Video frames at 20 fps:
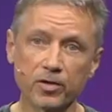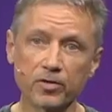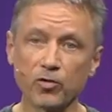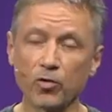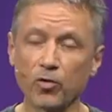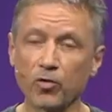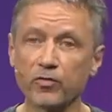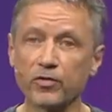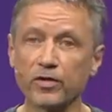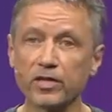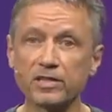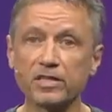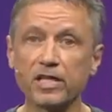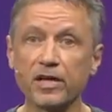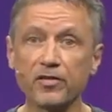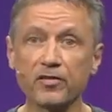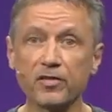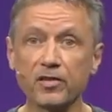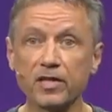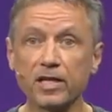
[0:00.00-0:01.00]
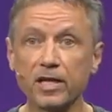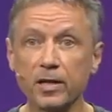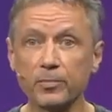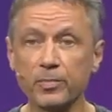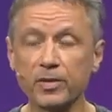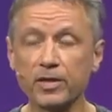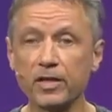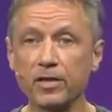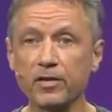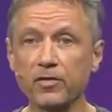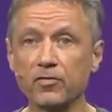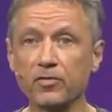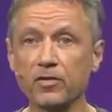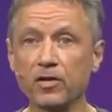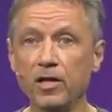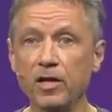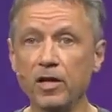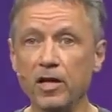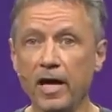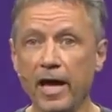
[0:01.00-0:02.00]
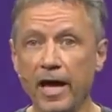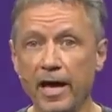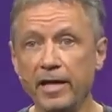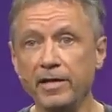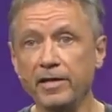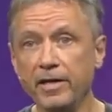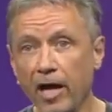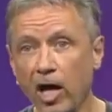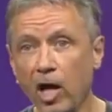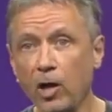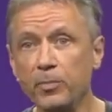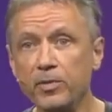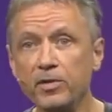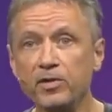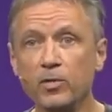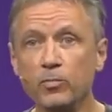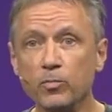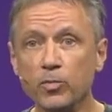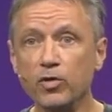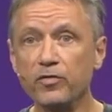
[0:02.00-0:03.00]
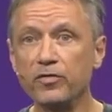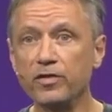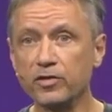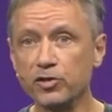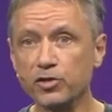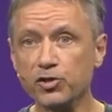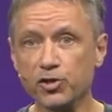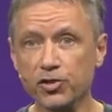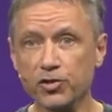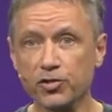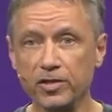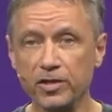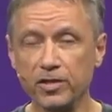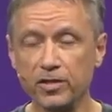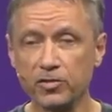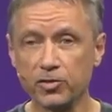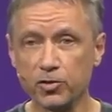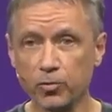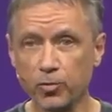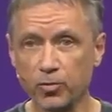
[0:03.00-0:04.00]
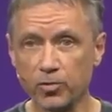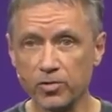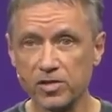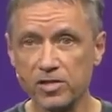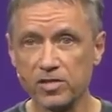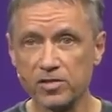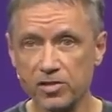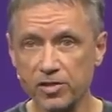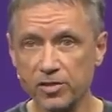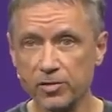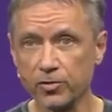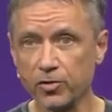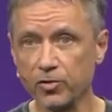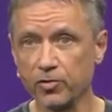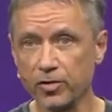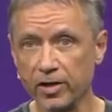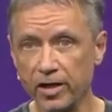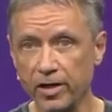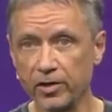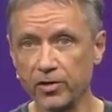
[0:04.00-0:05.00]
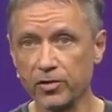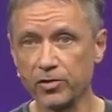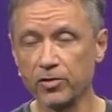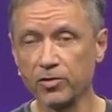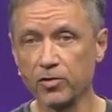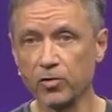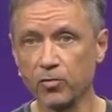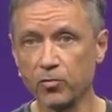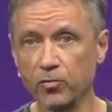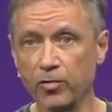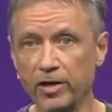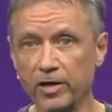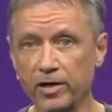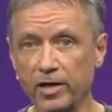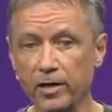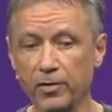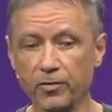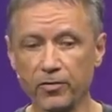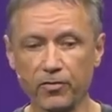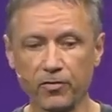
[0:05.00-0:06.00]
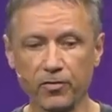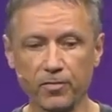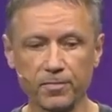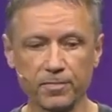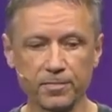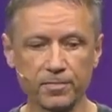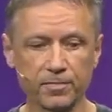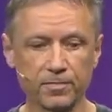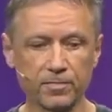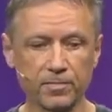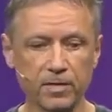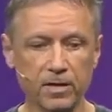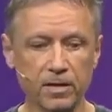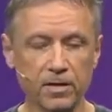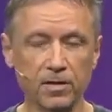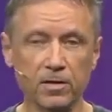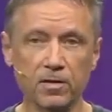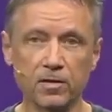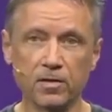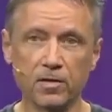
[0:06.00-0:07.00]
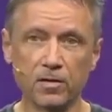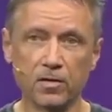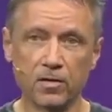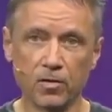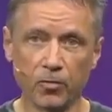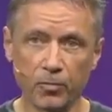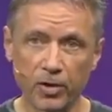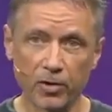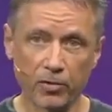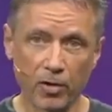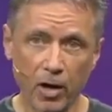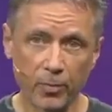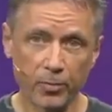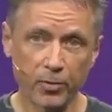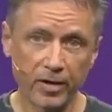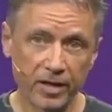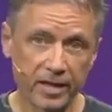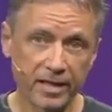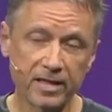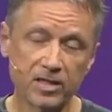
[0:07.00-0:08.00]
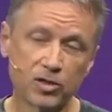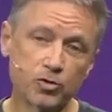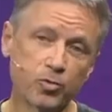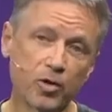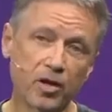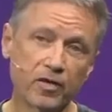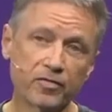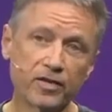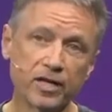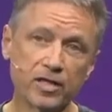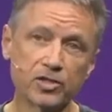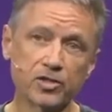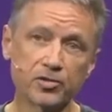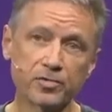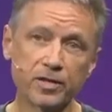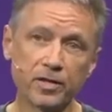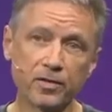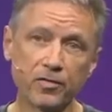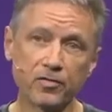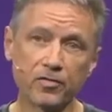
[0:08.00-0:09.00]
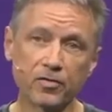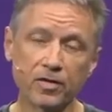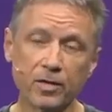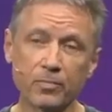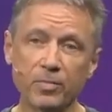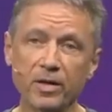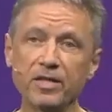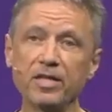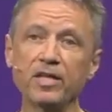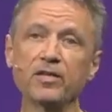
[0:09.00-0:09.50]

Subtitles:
with over a dozen companies and helping them move in the journey towards a zero-error warehouse. We are operating in 12 countries, and by